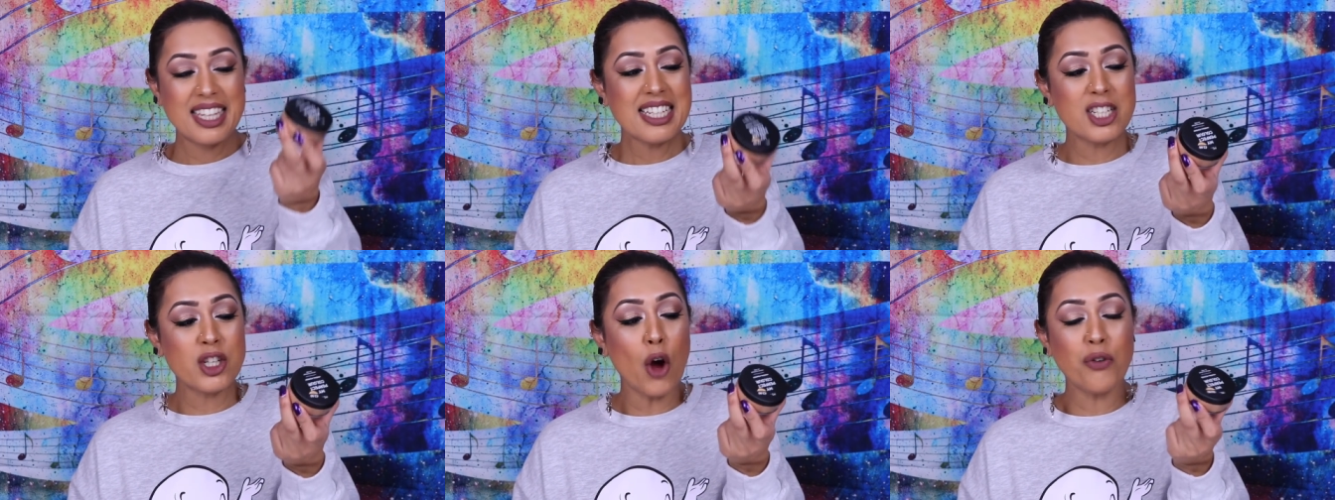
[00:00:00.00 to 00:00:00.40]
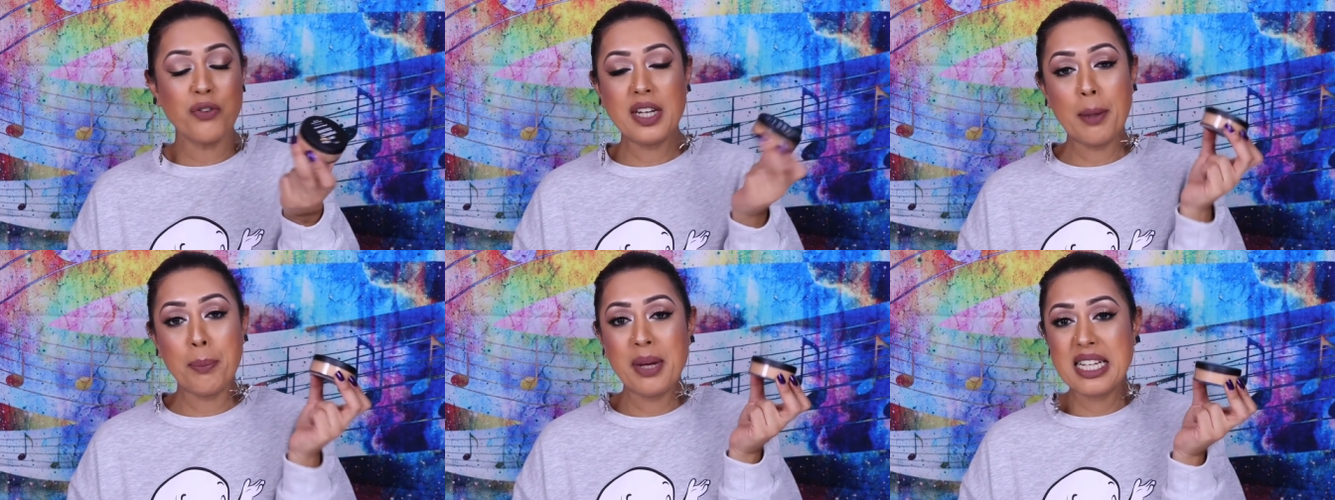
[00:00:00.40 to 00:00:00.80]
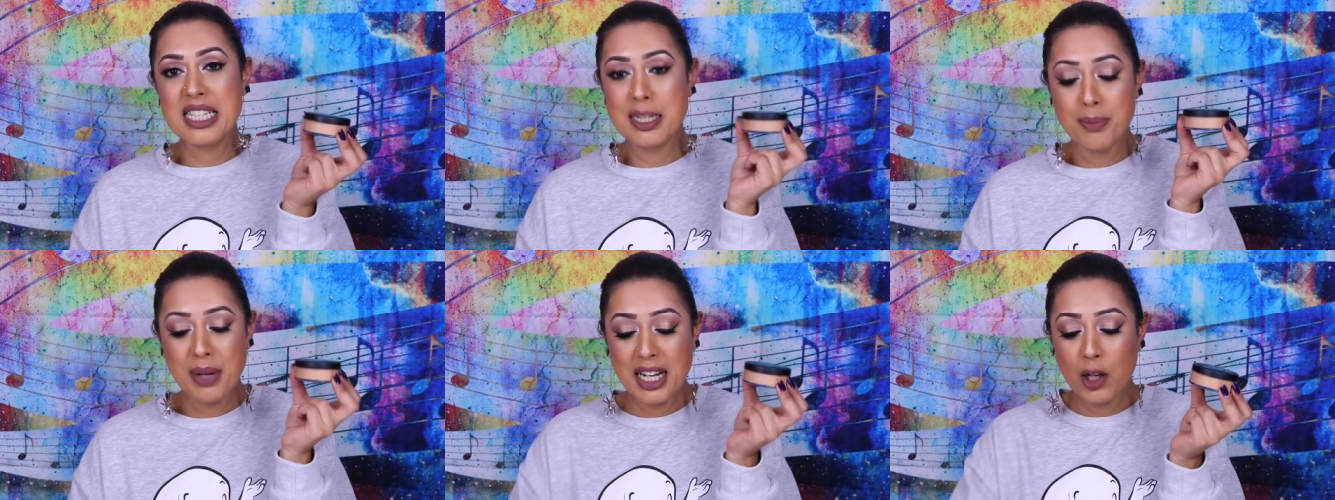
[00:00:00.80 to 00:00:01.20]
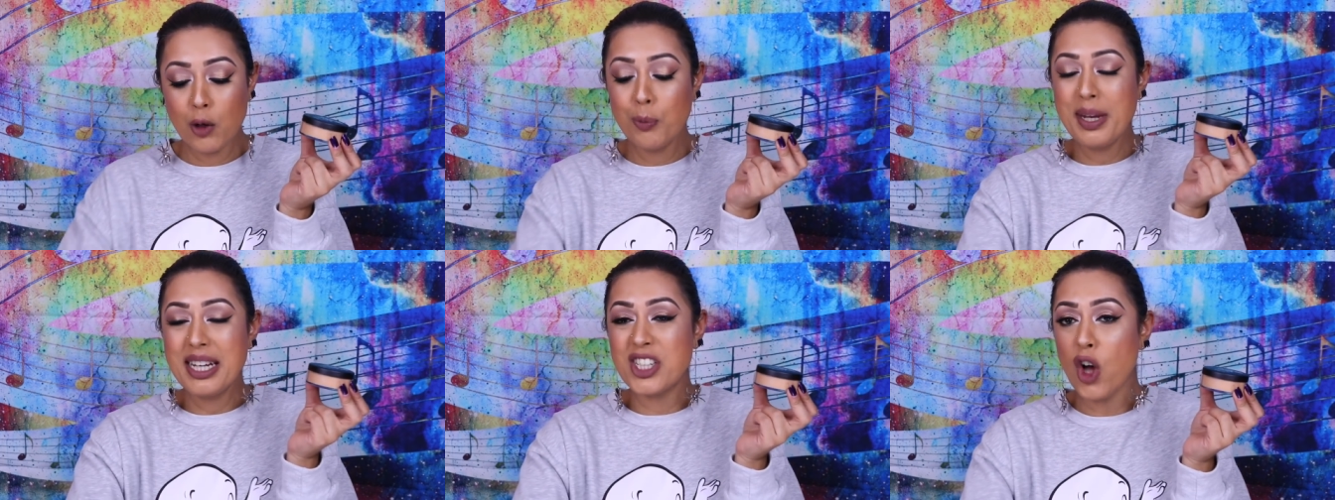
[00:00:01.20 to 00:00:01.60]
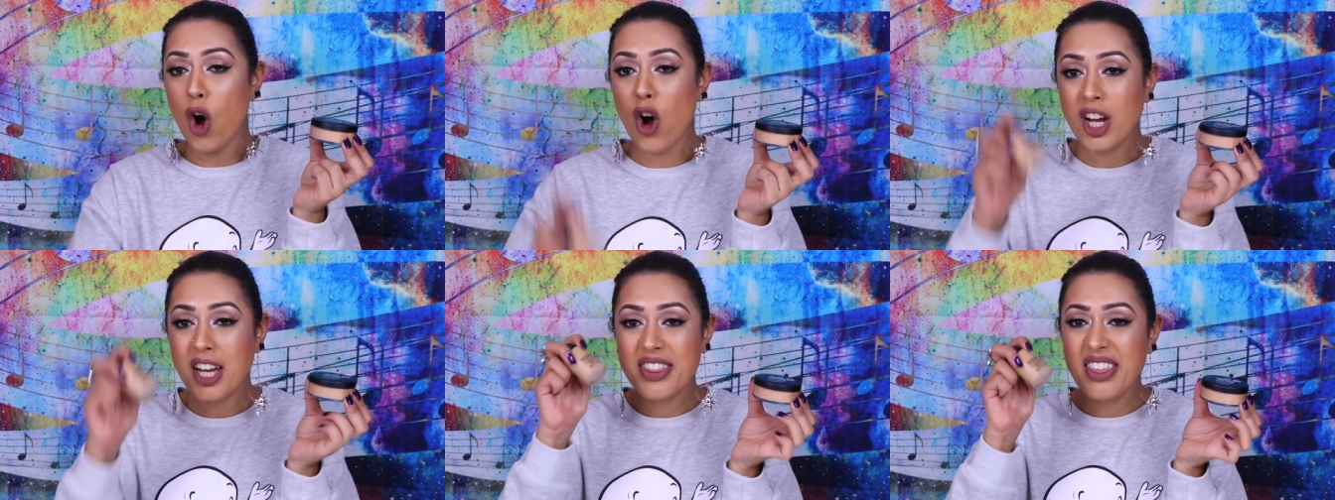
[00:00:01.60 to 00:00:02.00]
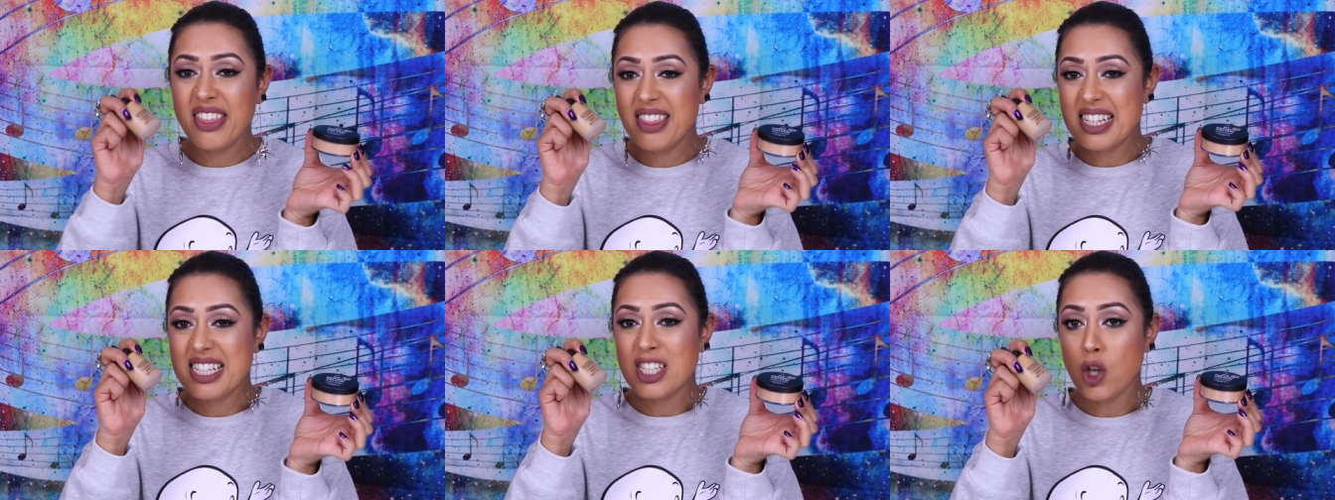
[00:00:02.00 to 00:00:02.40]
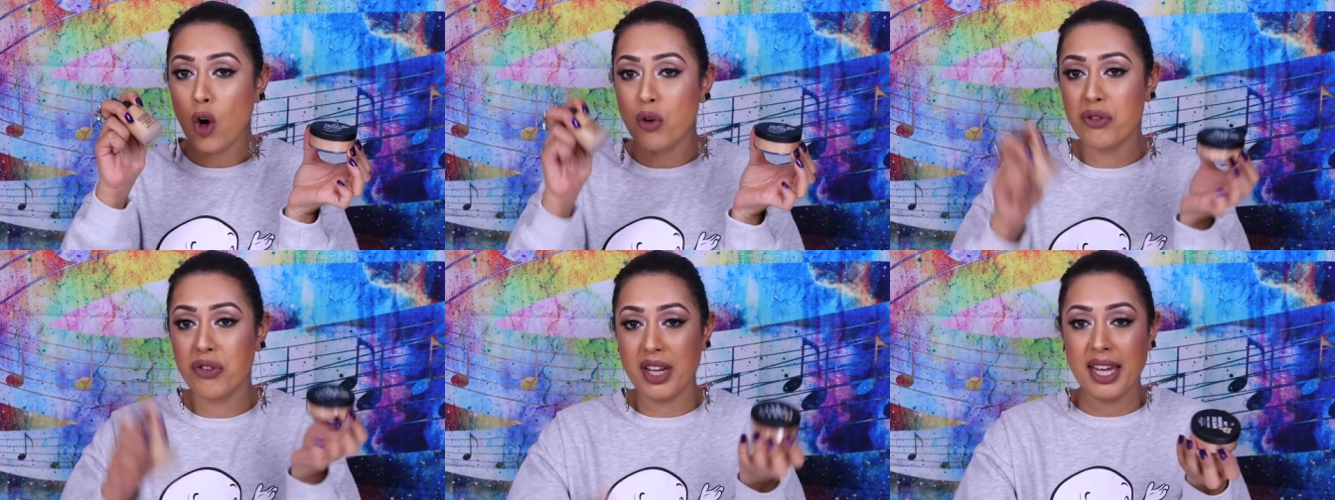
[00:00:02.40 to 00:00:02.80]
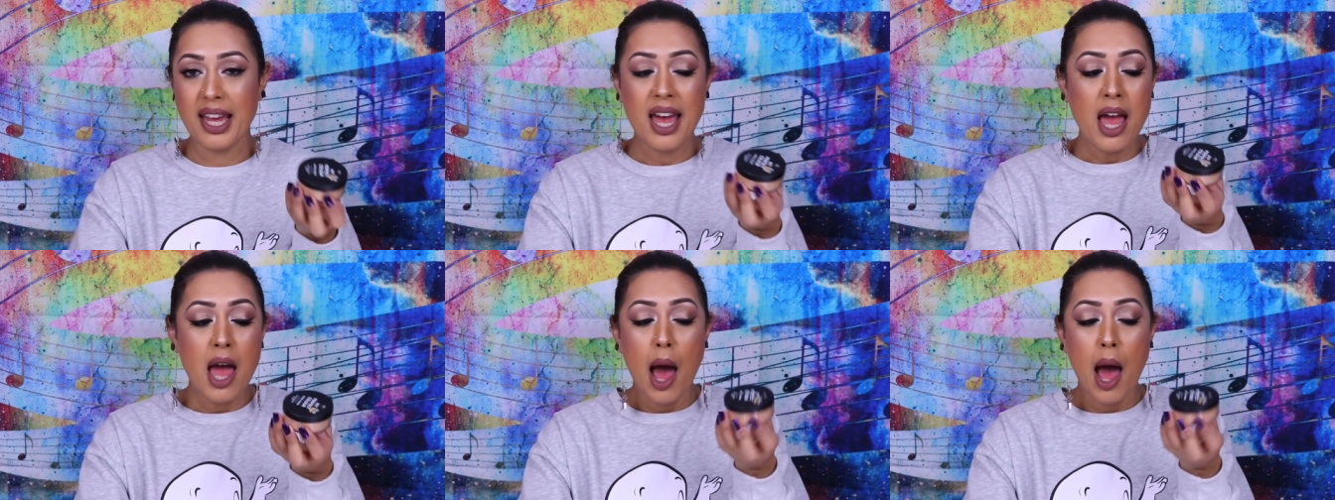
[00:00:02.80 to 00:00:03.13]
This toffee appears to be a little bit darker than this toffee.